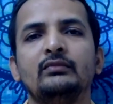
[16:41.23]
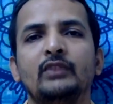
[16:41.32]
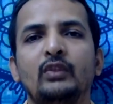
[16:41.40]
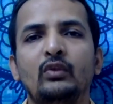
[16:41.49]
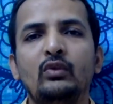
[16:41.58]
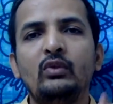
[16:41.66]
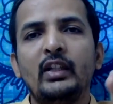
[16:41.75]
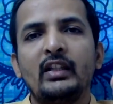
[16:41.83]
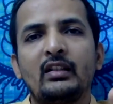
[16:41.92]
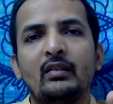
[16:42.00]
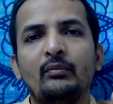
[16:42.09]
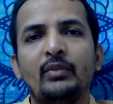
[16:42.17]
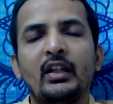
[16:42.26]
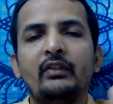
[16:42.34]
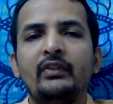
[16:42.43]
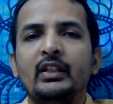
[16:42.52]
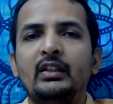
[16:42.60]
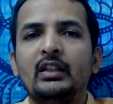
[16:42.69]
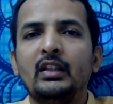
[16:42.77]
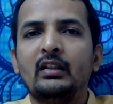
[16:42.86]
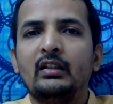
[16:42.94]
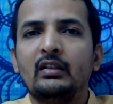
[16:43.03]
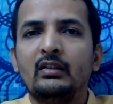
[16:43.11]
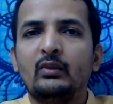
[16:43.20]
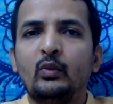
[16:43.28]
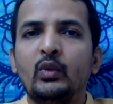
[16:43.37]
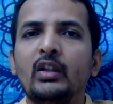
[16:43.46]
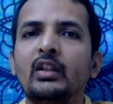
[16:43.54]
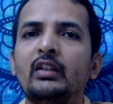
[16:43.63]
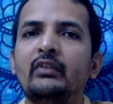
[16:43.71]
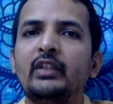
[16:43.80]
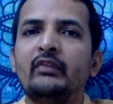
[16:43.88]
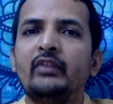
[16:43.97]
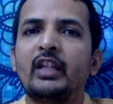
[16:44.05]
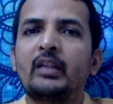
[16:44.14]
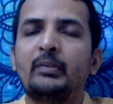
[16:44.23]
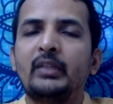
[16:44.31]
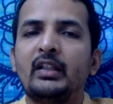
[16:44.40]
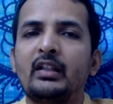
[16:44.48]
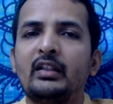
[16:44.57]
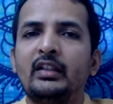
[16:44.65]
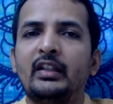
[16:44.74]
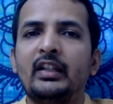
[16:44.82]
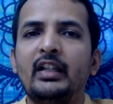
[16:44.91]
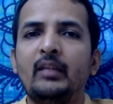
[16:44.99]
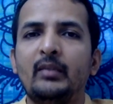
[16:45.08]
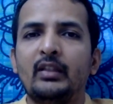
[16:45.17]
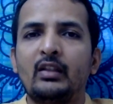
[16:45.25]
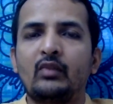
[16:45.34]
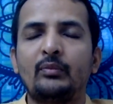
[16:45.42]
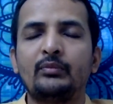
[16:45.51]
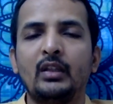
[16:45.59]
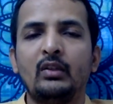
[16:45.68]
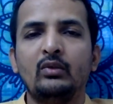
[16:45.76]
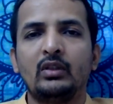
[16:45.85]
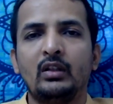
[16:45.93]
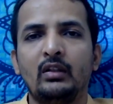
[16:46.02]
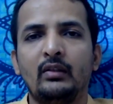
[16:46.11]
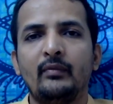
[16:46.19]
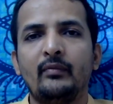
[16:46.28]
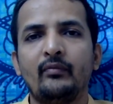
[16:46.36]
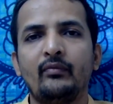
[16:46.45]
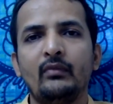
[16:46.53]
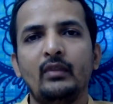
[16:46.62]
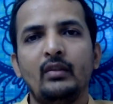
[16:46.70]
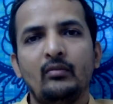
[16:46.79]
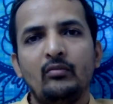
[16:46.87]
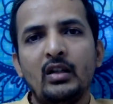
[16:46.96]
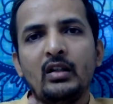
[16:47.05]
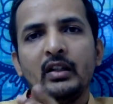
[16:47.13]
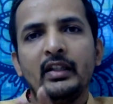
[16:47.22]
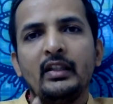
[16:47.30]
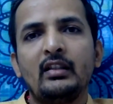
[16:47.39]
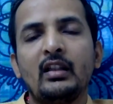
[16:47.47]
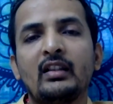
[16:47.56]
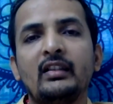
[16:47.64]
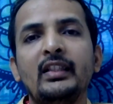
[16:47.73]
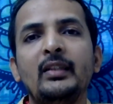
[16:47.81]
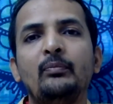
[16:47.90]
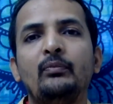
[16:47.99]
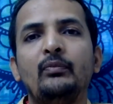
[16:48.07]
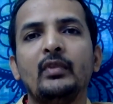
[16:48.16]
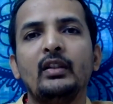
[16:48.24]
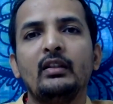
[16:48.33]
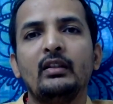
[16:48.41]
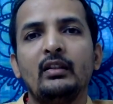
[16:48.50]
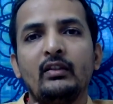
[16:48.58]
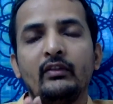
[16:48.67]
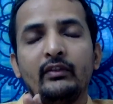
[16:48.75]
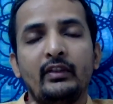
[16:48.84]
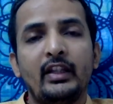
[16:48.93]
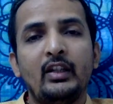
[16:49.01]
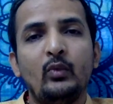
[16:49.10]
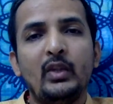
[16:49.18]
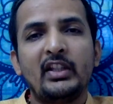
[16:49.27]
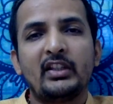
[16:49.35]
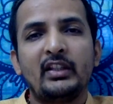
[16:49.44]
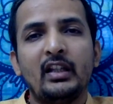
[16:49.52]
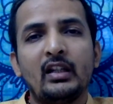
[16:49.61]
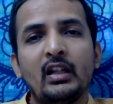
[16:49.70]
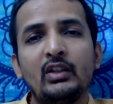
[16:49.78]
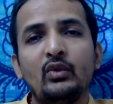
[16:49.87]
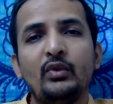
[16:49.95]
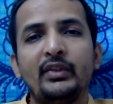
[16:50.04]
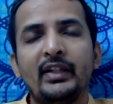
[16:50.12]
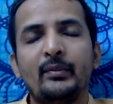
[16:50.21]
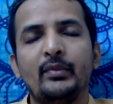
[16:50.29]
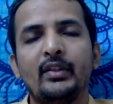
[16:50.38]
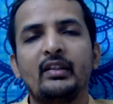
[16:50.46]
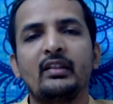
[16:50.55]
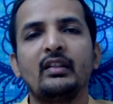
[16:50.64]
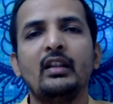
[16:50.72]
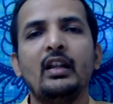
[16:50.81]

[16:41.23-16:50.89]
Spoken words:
U is compared with the world which we experience in a dream, in a Swapna Loka. Ma is a sleep in which there are no dreams.